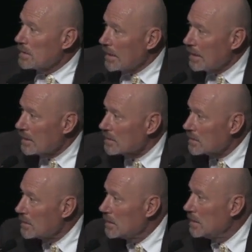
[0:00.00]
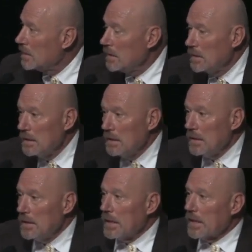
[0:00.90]
Titus
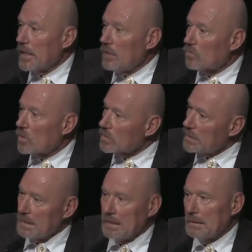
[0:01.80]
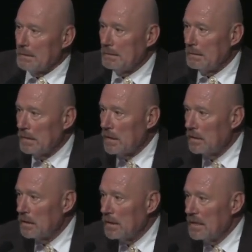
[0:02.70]
came rolling in
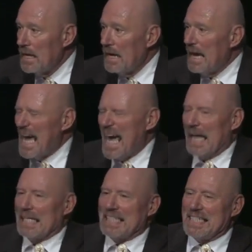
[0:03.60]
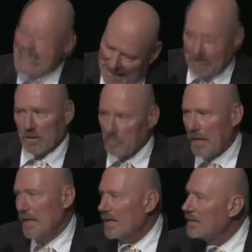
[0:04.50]
and
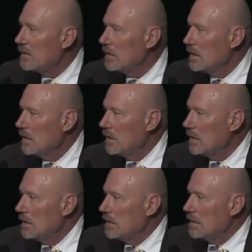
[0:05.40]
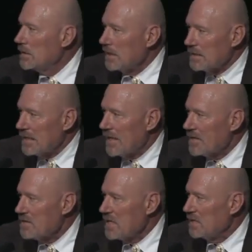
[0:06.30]
decimated the
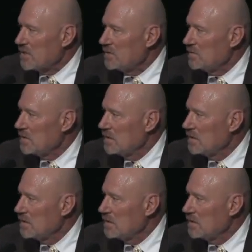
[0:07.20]
entire nation.